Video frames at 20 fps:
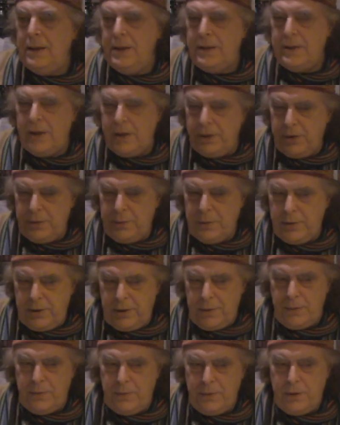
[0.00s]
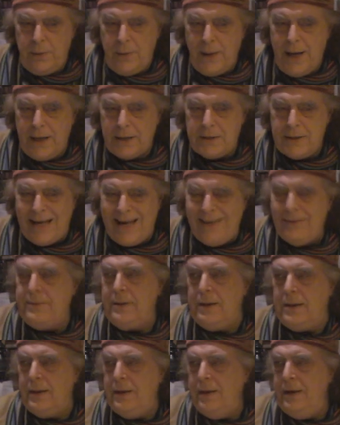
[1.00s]
No, you act
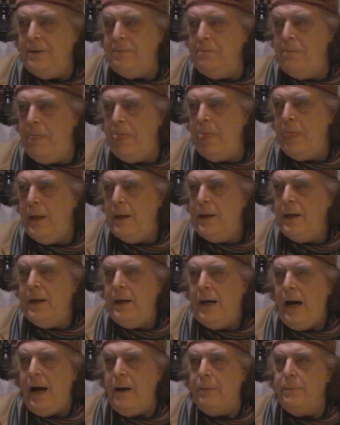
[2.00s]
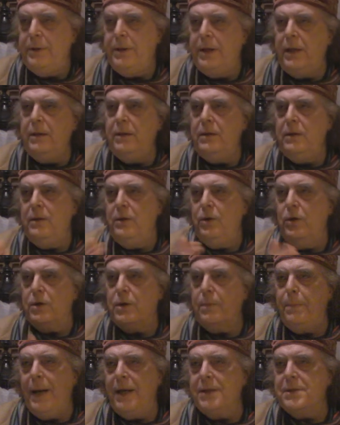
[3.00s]
ethically, and within your
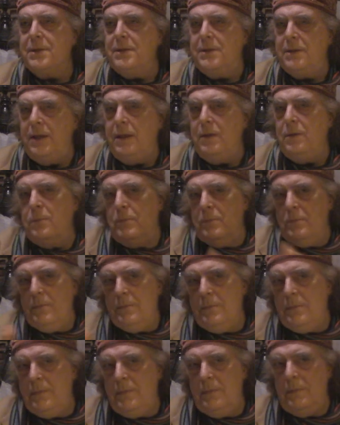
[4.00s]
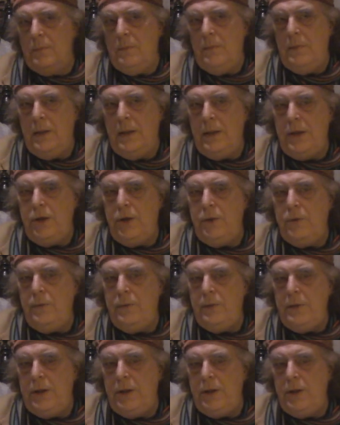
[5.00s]
capacity,
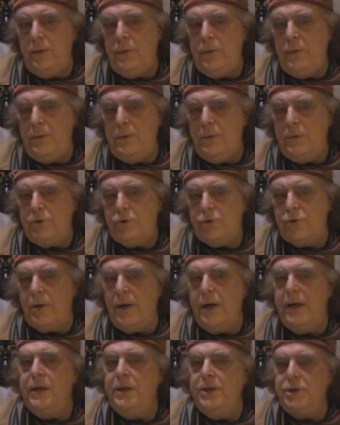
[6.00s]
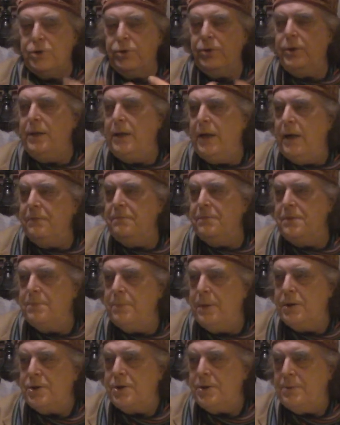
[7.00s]
you try and enjoy life as
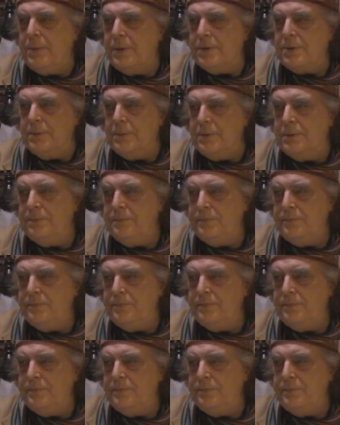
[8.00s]
much as possible.